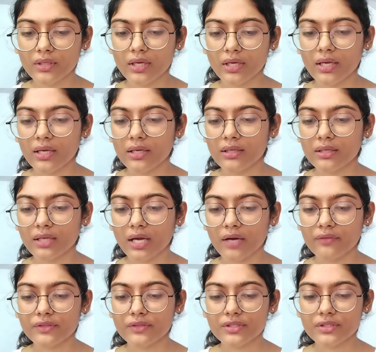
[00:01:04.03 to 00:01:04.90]
And
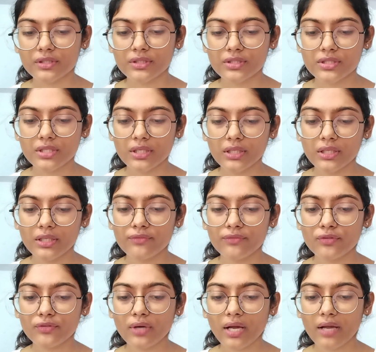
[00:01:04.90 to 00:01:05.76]
after searching,
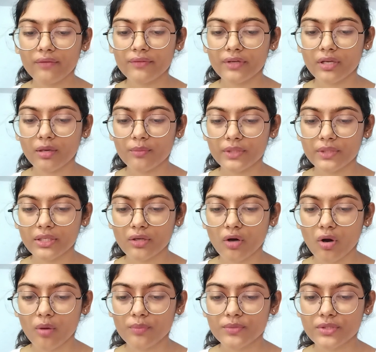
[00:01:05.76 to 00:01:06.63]
if you have an
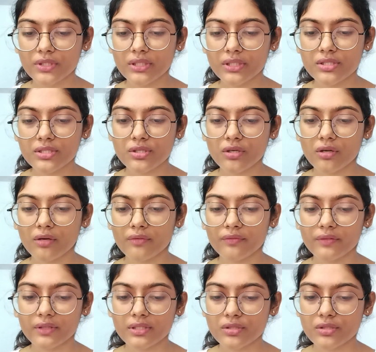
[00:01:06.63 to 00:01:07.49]
update option instead of
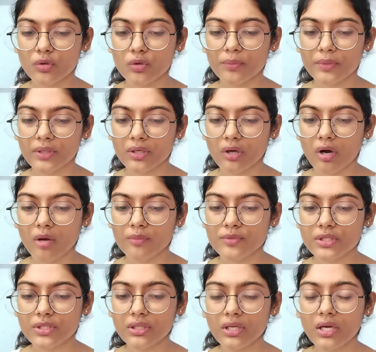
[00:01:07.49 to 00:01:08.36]
this open
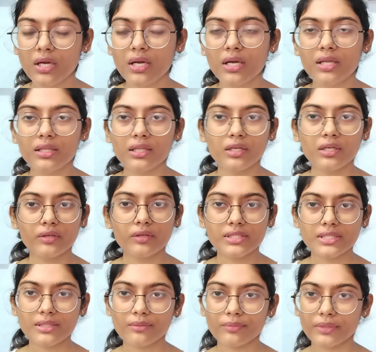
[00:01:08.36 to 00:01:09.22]
option, then you
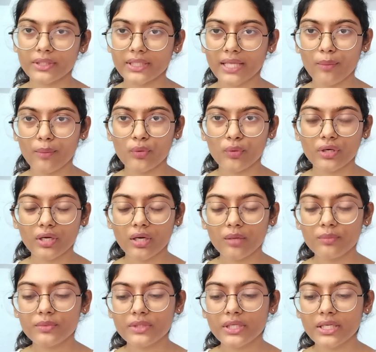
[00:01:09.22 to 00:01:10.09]
can simply tap on
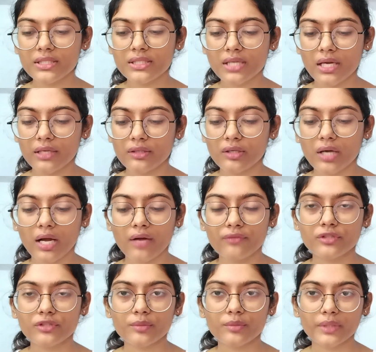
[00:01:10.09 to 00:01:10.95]
update and you
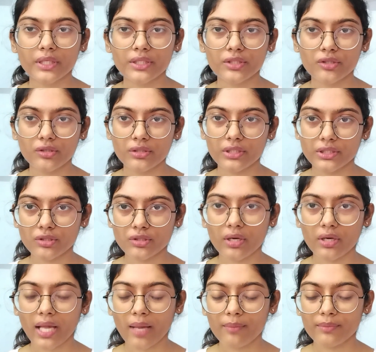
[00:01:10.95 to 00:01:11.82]
have to update your
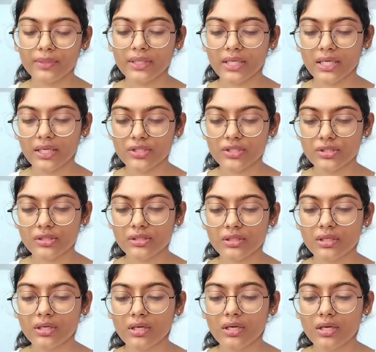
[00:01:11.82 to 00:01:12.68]
TikTok application.
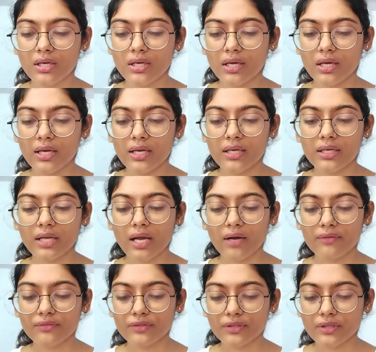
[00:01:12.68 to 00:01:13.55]
And
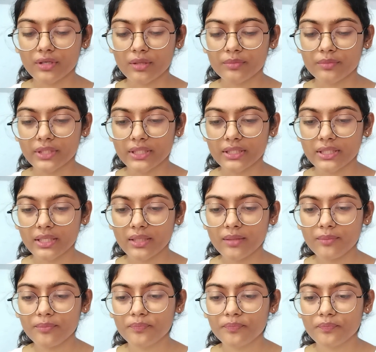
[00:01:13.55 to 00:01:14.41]
after
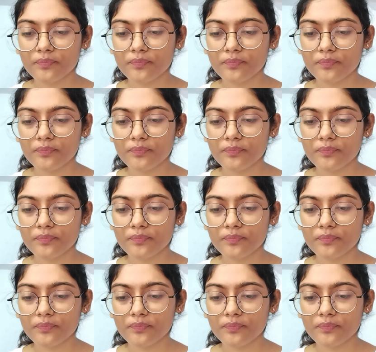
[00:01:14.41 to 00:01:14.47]
updating,